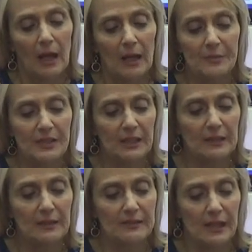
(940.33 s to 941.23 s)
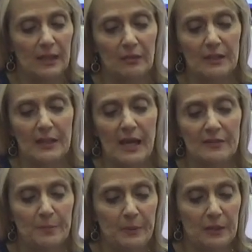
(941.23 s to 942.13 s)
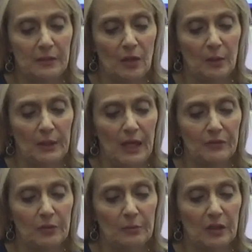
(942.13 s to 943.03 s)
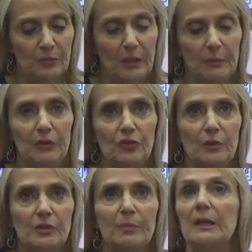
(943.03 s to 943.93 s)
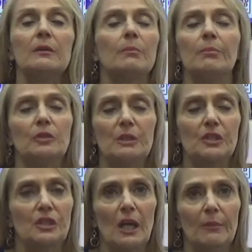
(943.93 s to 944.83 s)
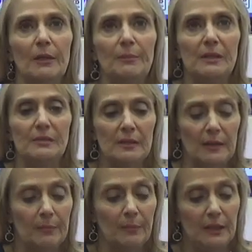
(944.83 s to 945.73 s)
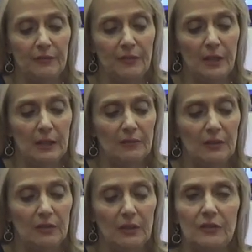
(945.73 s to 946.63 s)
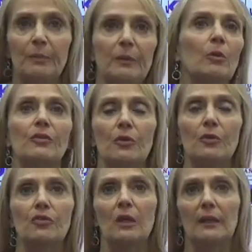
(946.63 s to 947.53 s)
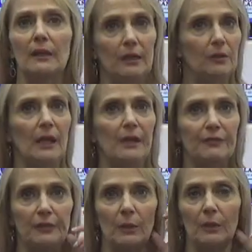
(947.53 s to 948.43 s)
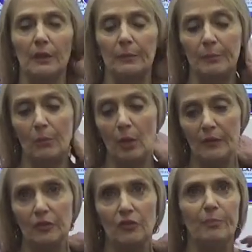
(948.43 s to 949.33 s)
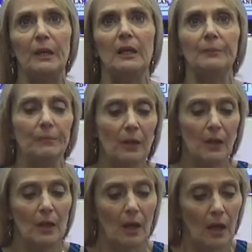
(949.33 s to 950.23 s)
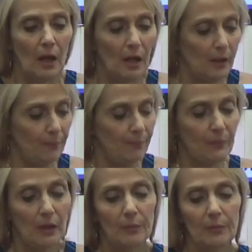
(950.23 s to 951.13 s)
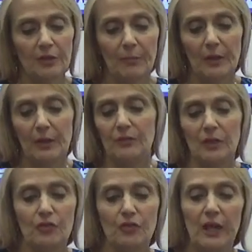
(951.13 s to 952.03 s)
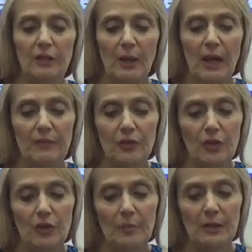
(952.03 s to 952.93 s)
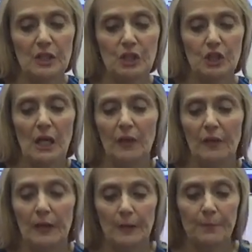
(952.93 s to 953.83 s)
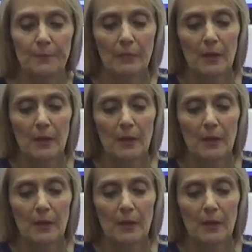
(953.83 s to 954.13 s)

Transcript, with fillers: I'm seeing this Aries hasn't been going out too much. Maybe too much money, too much time on business and money things, and you need to be more social and let your life flow a little bit more than you've been. Um, something is going to drag you out of your hermit shell, though.